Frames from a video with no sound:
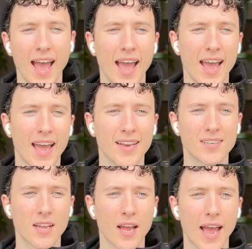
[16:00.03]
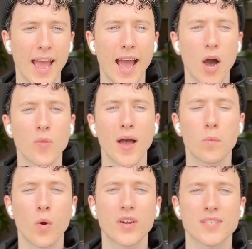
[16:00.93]
and how that
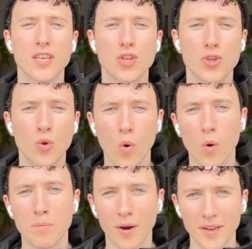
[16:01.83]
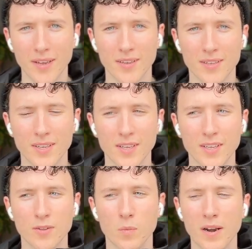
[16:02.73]
works in your body.
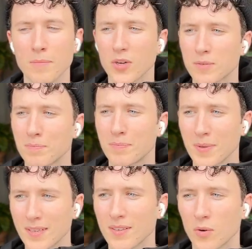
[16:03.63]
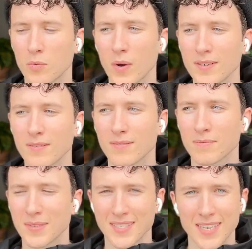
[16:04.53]
One
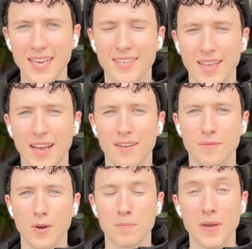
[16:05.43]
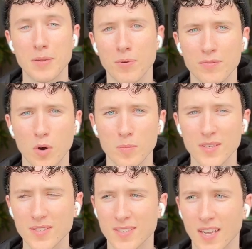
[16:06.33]
mistake that many
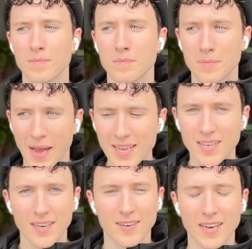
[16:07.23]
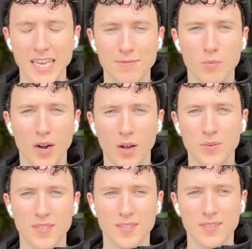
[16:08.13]
performers make, and even when I
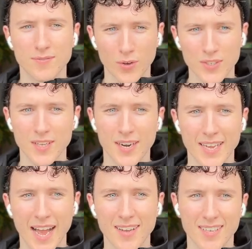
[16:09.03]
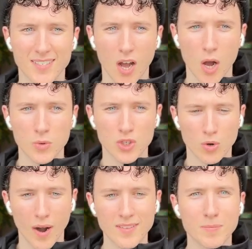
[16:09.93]
was first starting out, is I was
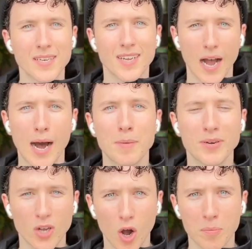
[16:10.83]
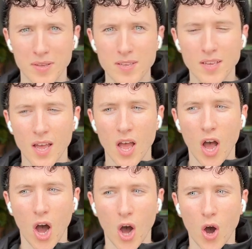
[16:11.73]
trying to be a carbon copy
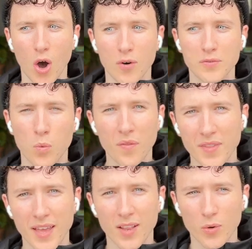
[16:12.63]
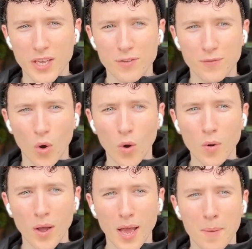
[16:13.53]
of what they're looking
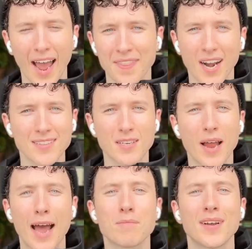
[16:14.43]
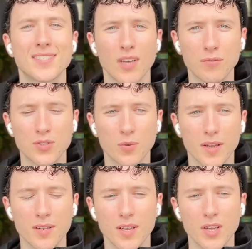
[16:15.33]
for, and then I didn't add myself to
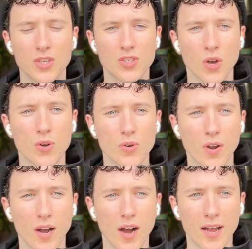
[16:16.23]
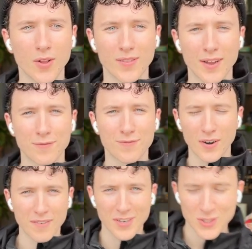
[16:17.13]
it. So I learned that
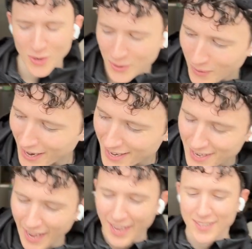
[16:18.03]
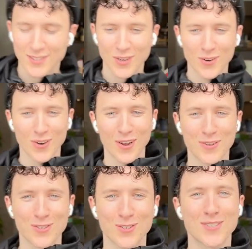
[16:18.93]
very, very straight away. And so
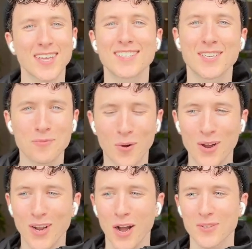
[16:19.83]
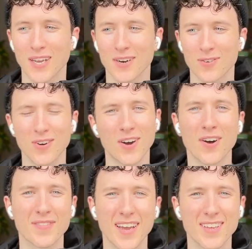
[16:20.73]
as soon as that didn't work, I was like,
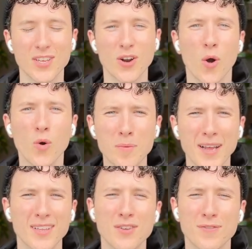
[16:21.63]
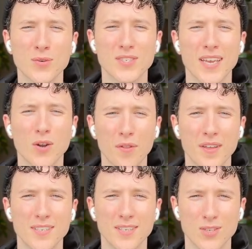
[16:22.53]
oh, that, automatically feels
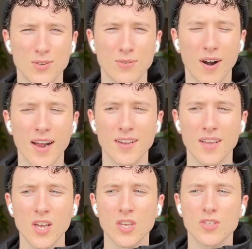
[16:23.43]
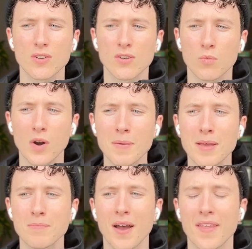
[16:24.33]
inauthentic to you, right? So what I
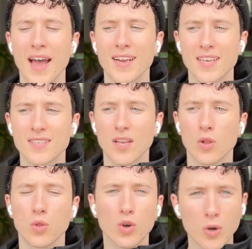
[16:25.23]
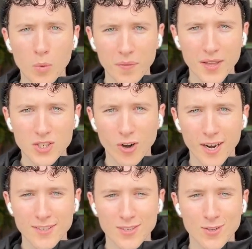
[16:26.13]
mean by that is look at what they're
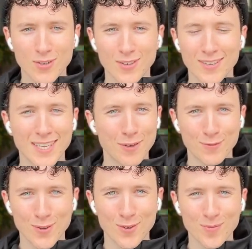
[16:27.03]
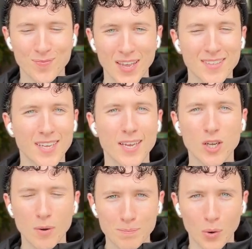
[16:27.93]
trying to give you, take it
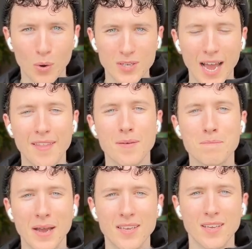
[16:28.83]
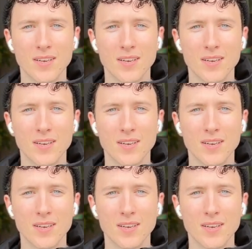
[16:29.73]
on board, and then make it